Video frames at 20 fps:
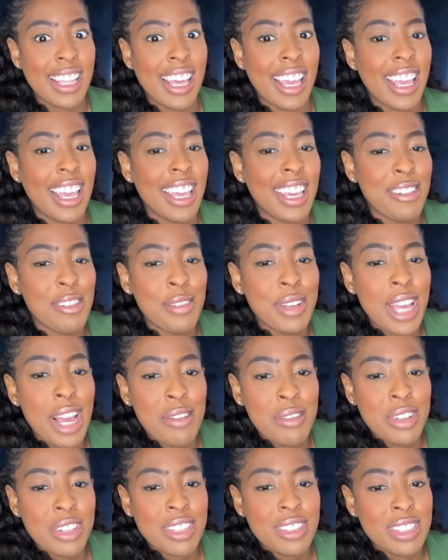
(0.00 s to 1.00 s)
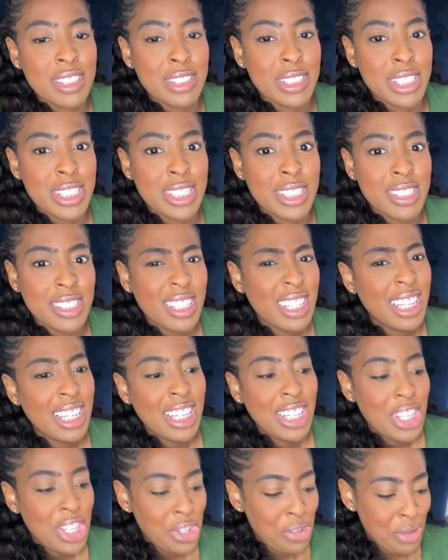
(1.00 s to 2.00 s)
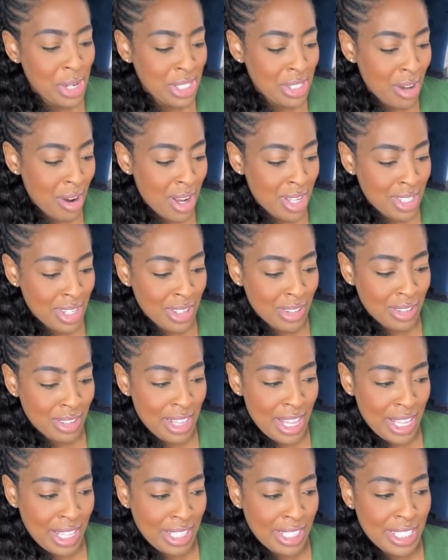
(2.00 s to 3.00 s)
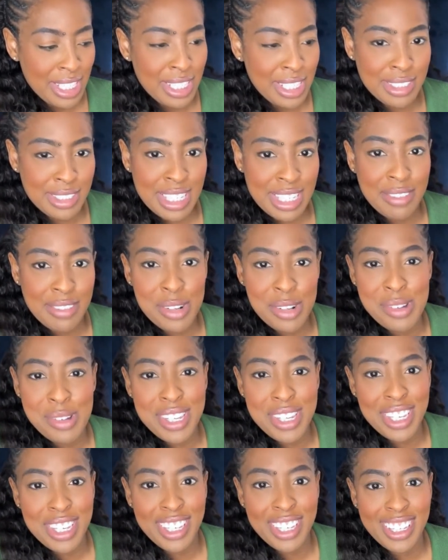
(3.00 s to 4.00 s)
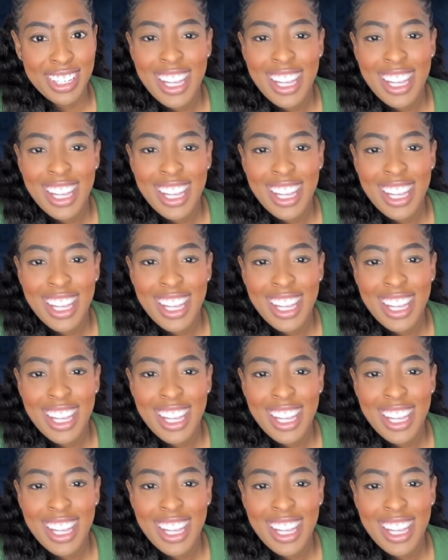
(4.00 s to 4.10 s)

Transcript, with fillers: Like when we got really serious, we saw each other like at least every weekend.